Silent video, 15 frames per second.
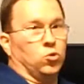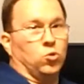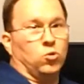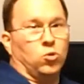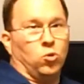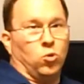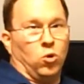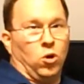
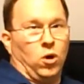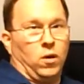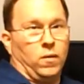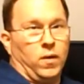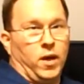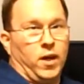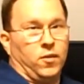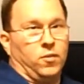
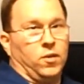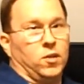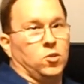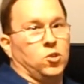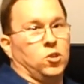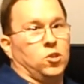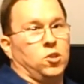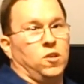dual-core Athlon
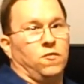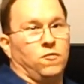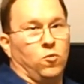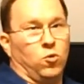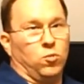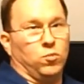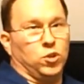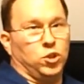
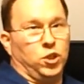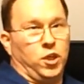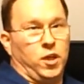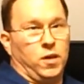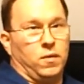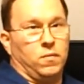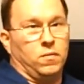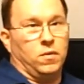64
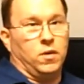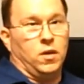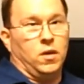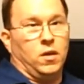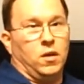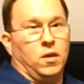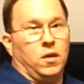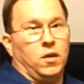machine,
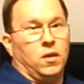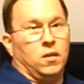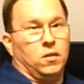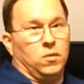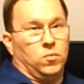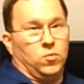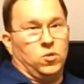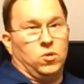
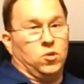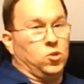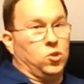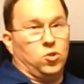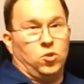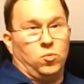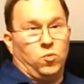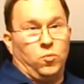the
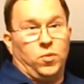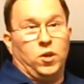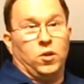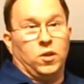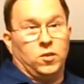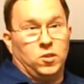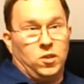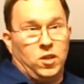system will be
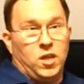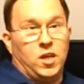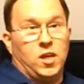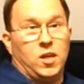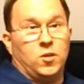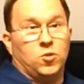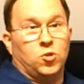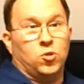on its
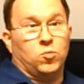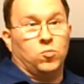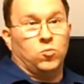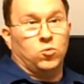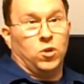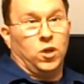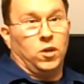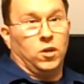knees
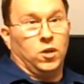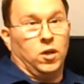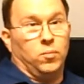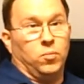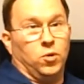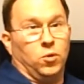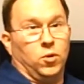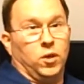trying to
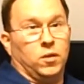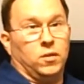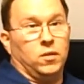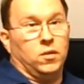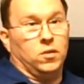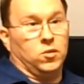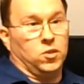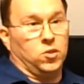upload it,
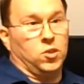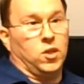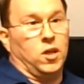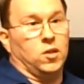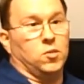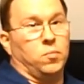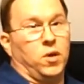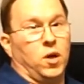because it's
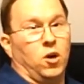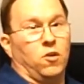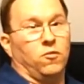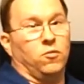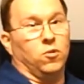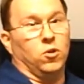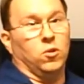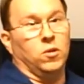not as
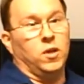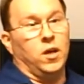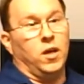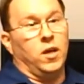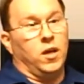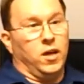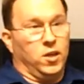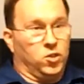powerful
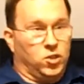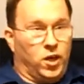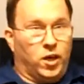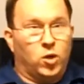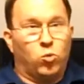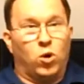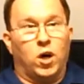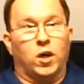as
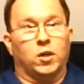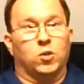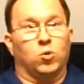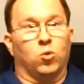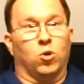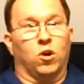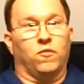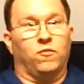that
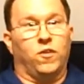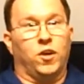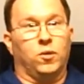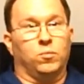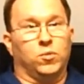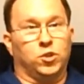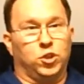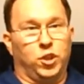quad-core
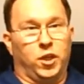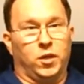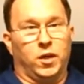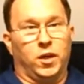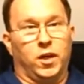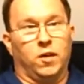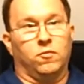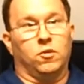Phenom machine I
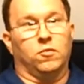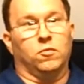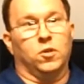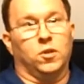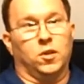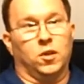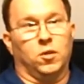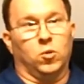have over
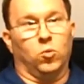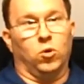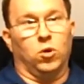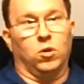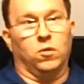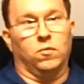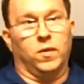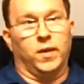on the other
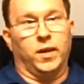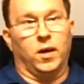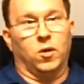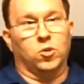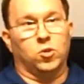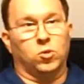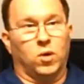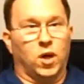wall over there.
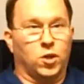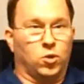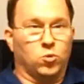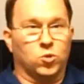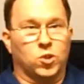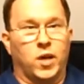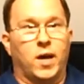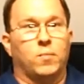So I
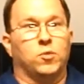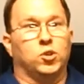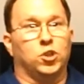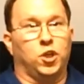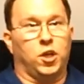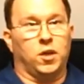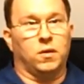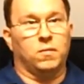use that
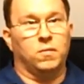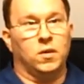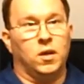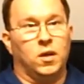machine